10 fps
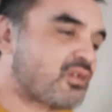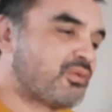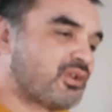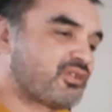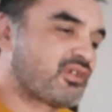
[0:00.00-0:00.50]

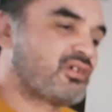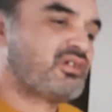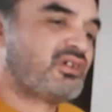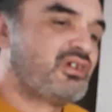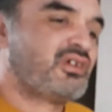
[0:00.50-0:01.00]
was
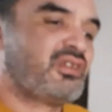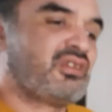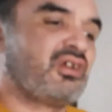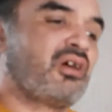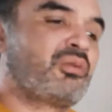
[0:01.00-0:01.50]

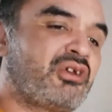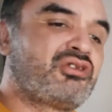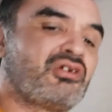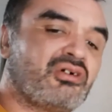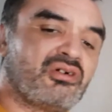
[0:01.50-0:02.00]
the
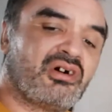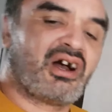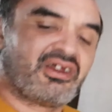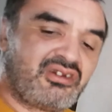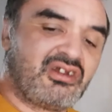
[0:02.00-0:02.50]
original
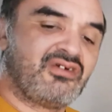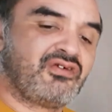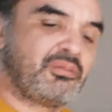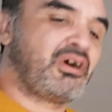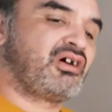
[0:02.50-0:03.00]
idea
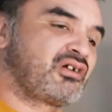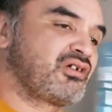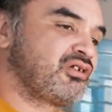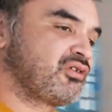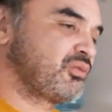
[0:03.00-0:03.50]
for
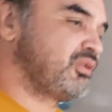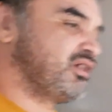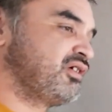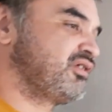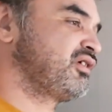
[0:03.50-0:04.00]
Bonkers
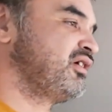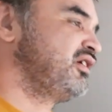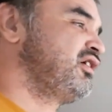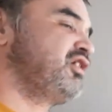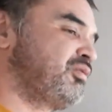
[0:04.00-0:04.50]
was
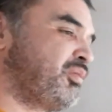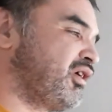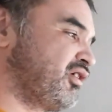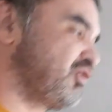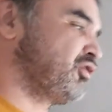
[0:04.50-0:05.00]
his
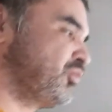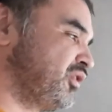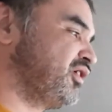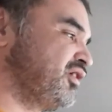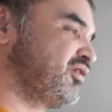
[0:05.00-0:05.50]
partner
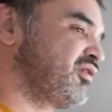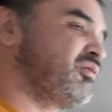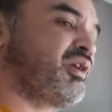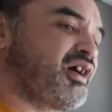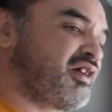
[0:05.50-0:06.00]
was,
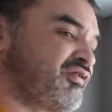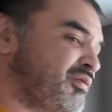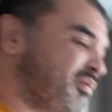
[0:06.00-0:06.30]
right off